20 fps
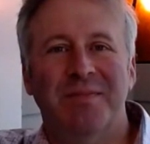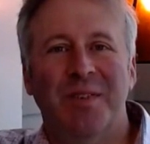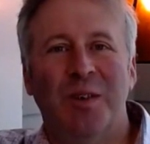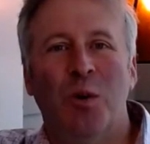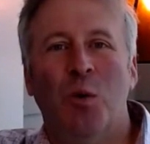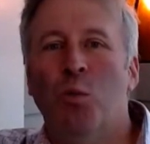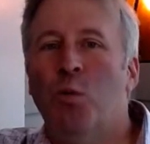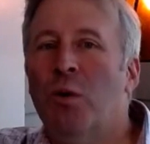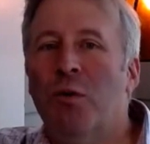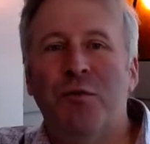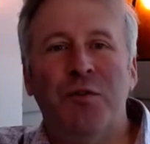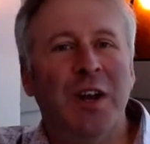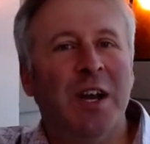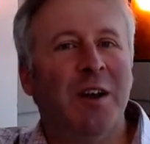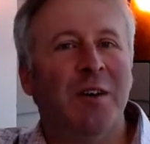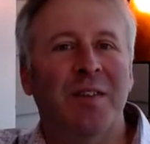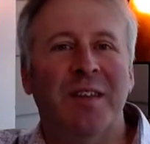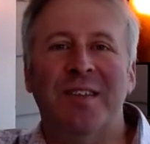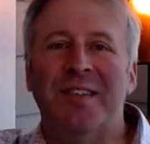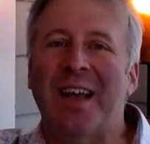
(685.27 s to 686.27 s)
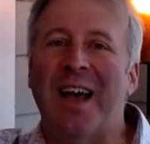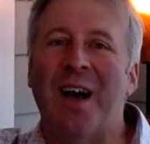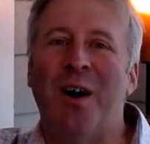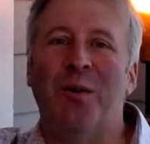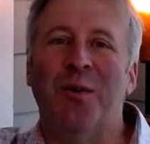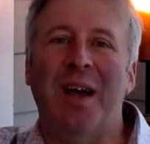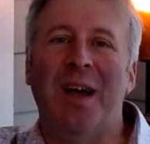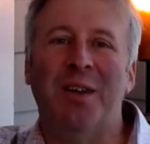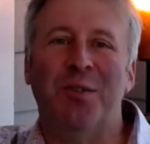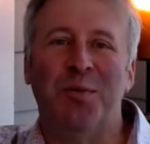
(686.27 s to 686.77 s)
We'll figure this out
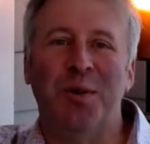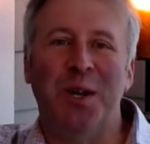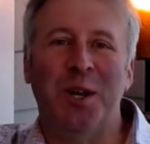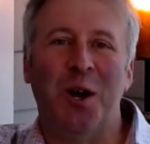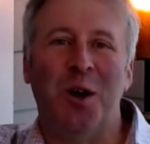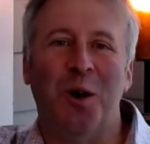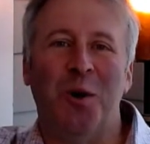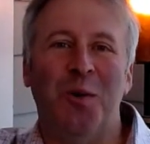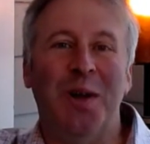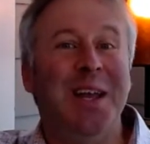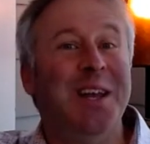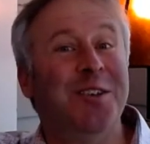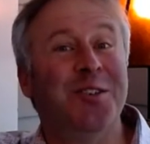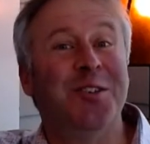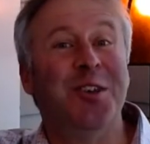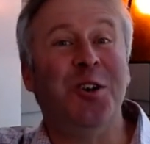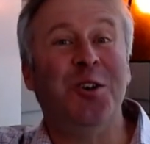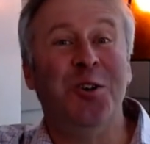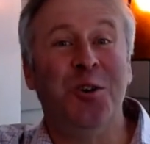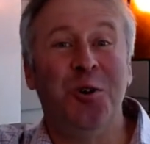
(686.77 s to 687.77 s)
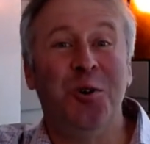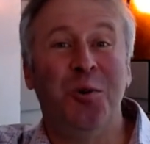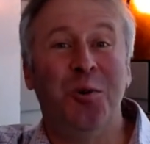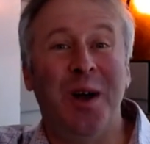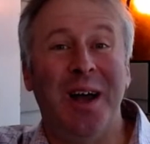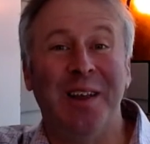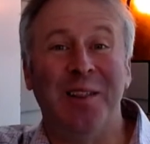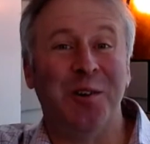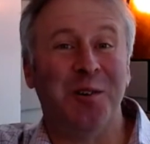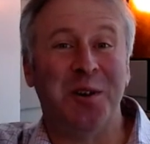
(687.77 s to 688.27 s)
as we go. It is a new
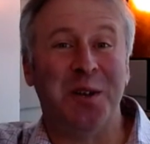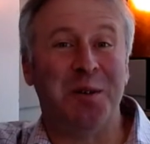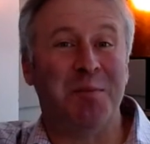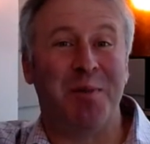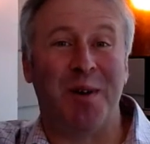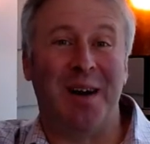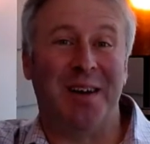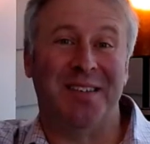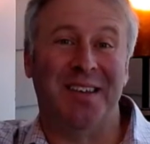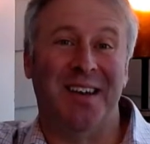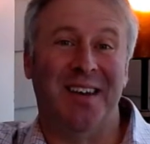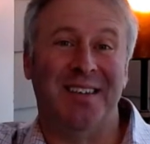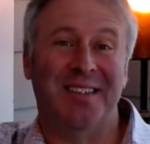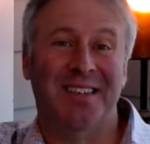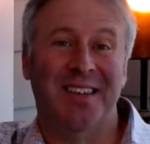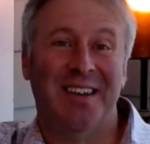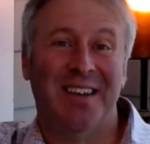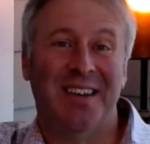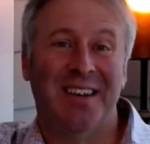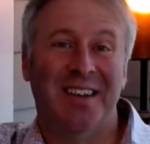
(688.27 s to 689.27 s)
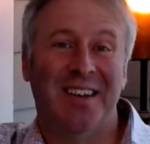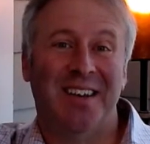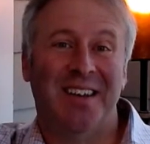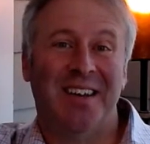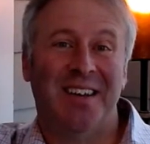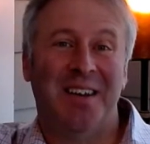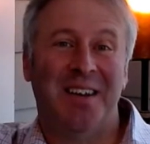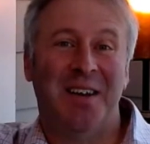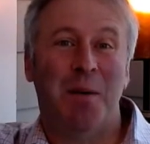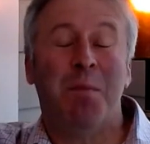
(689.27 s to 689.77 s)
and learning process.
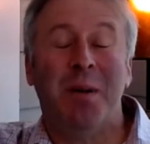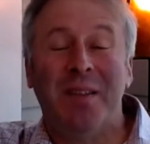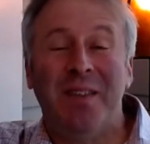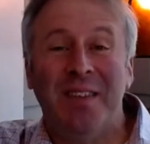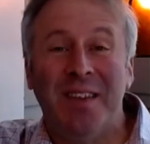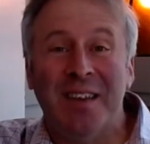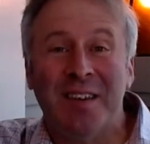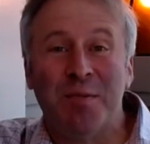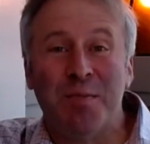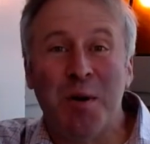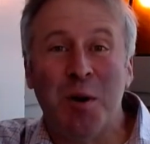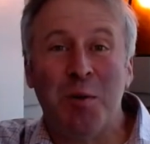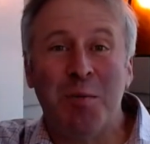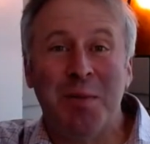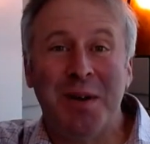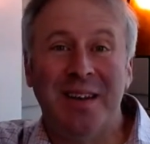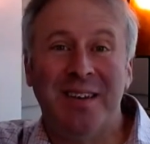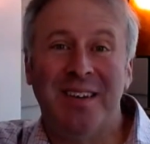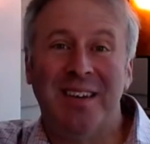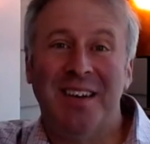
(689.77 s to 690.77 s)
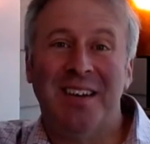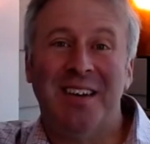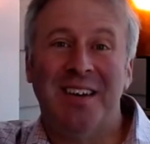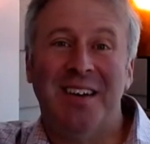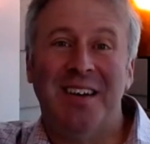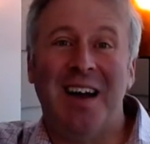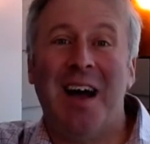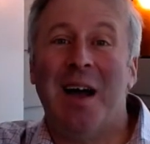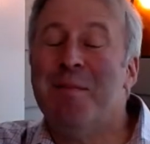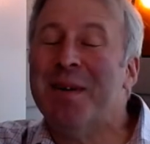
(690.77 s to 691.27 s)
But at this moment,
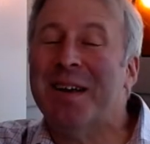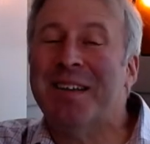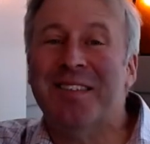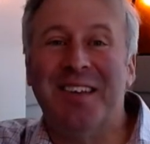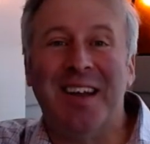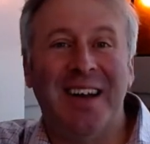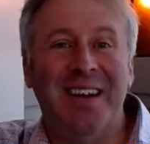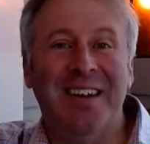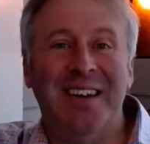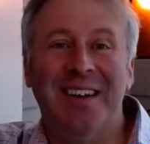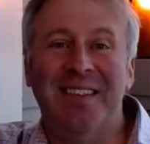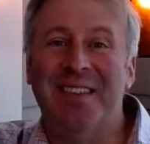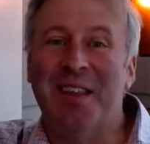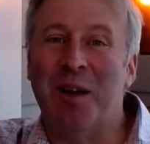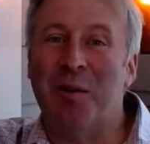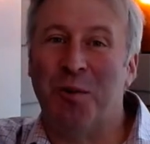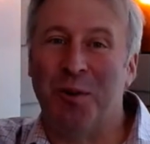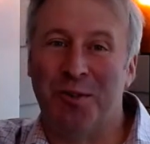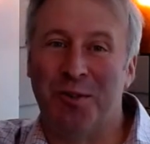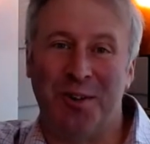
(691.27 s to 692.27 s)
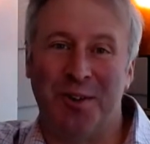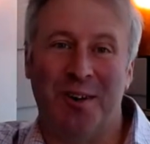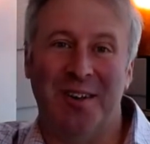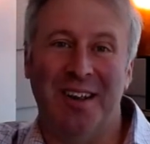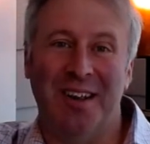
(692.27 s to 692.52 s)
I'm excited that we're starting.